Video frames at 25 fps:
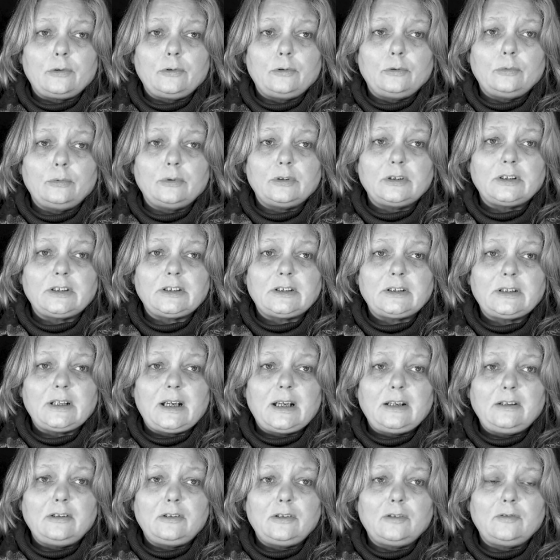who was
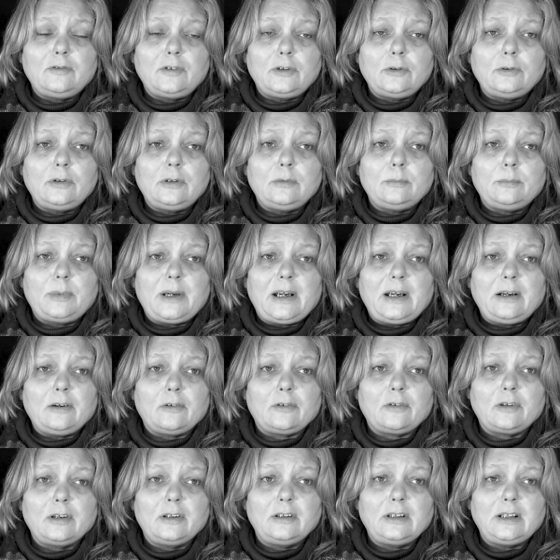interviewed in
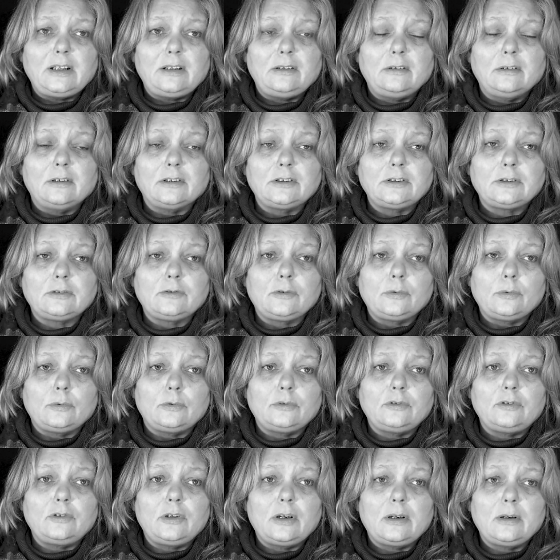Perth at Needless
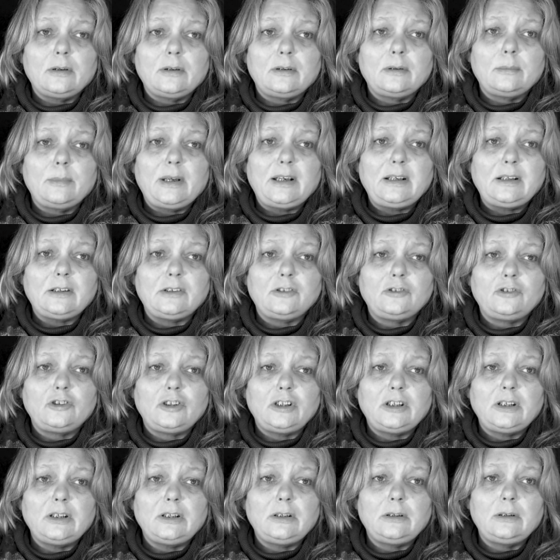Road, and the minute
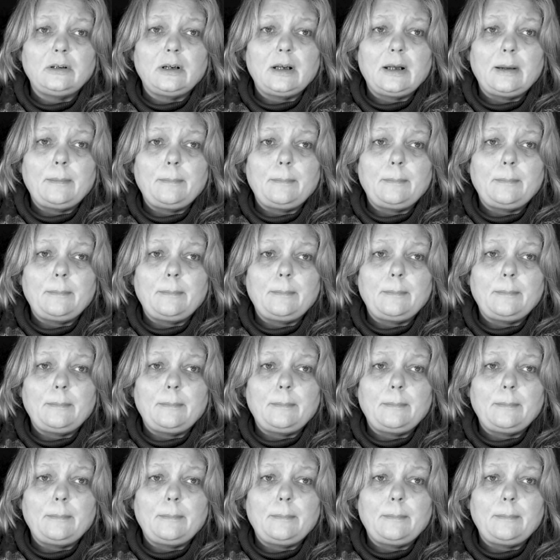she